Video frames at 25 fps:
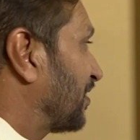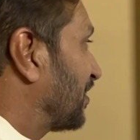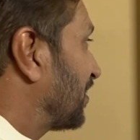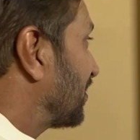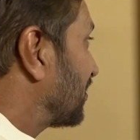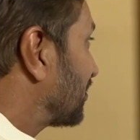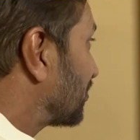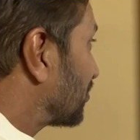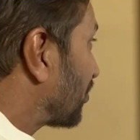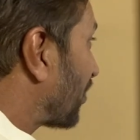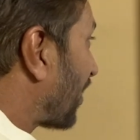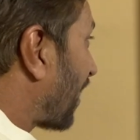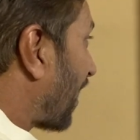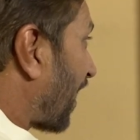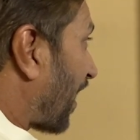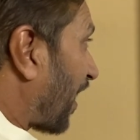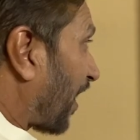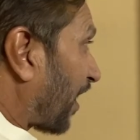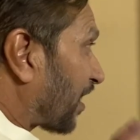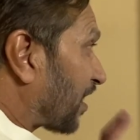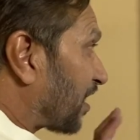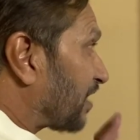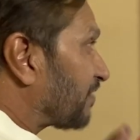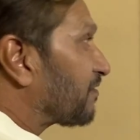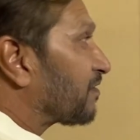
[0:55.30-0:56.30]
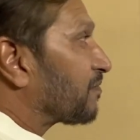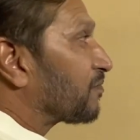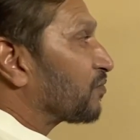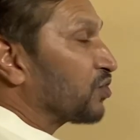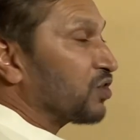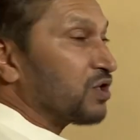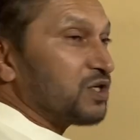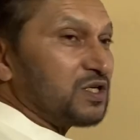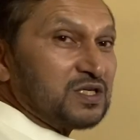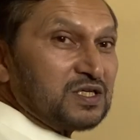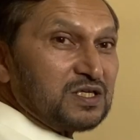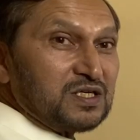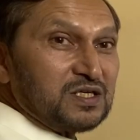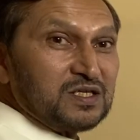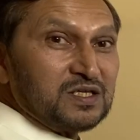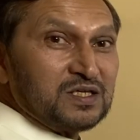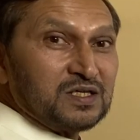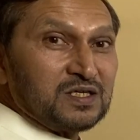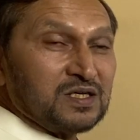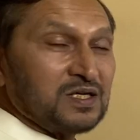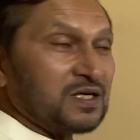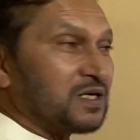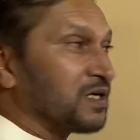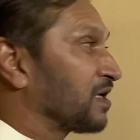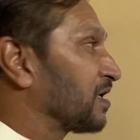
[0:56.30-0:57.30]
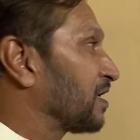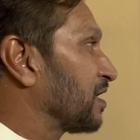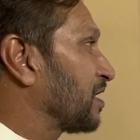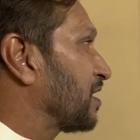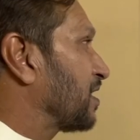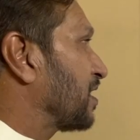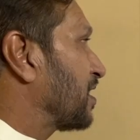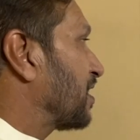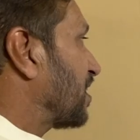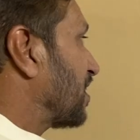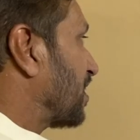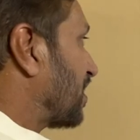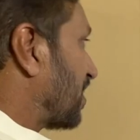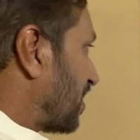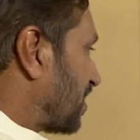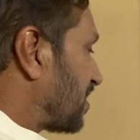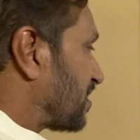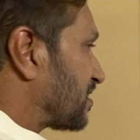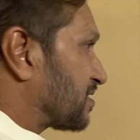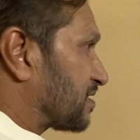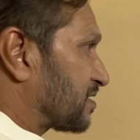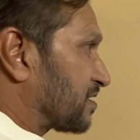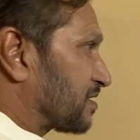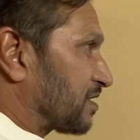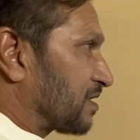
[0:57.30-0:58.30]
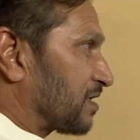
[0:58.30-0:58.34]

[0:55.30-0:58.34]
So active immunity is